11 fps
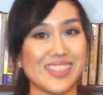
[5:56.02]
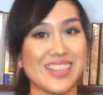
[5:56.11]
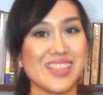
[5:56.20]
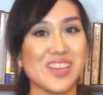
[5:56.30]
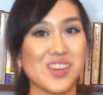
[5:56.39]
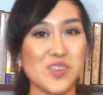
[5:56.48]

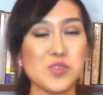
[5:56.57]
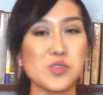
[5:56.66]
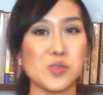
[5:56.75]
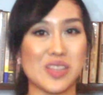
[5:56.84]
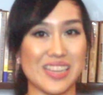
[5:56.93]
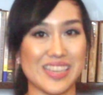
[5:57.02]
The krus
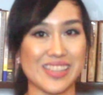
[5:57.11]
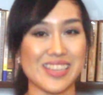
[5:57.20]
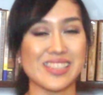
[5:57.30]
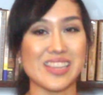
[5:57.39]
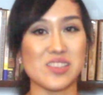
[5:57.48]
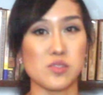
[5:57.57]
kudlit
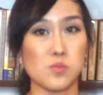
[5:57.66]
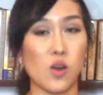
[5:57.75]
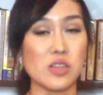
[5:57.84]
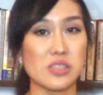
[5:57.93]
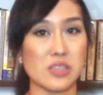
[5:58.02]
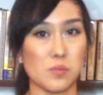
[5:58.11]
is a small
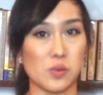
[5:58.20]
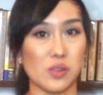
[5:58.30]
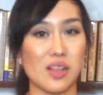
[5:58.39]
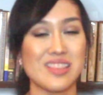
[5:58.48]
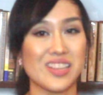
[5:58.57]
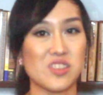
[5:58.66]
symbol
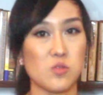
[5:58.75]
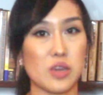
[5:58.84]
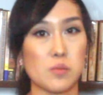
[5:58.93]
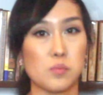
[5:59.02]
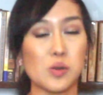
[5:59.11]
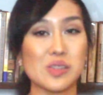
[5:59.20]
that you
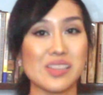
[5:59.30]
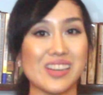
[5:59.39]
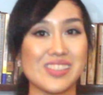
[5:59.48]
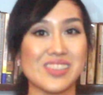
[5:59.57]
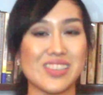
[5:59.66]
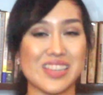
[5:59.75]
can put
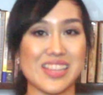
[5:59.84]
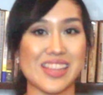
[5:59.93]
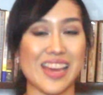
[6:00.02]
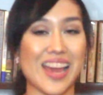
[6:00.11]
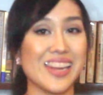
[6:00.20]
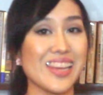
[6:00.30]
underneath
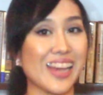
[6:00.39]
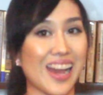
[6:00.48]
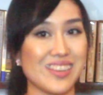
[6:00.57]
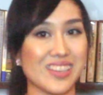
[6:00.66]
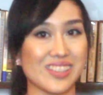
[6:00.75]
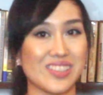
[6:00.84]
any
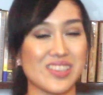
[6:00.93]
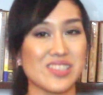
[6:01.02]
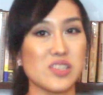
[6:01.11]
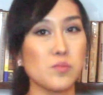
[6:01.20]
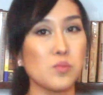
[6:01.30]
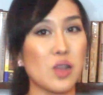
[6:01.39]
character
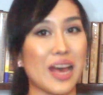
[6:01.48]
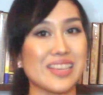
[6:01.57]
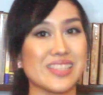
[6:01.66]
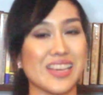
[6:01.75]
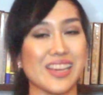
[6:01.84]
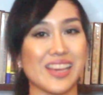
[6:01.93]

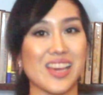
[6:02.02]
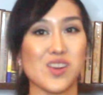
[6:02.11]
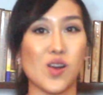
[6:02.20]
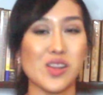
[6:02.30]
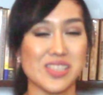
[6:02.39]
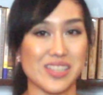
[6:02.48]
symbolizing a
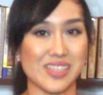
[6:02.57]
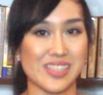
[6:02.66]
consonant